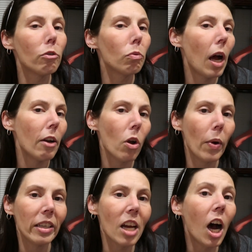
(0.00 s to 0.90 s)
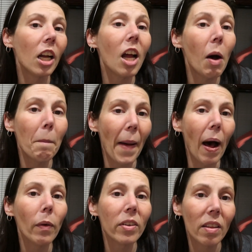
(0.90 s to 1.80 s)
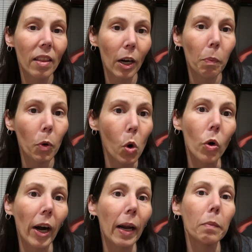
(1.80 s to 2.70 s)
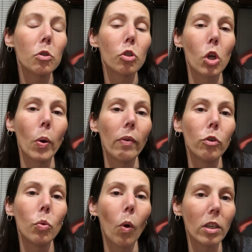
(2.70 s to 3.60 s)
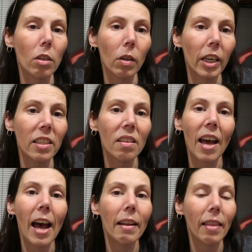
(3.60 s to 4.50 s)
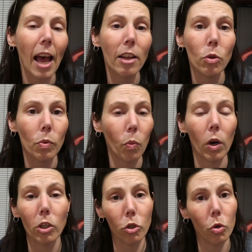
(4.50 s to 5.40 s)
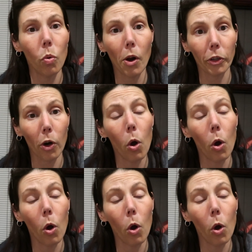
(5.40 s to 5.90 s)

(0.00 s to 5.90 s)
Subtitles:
do not know a ton about their programs. So if you want to look into that you would want to do on your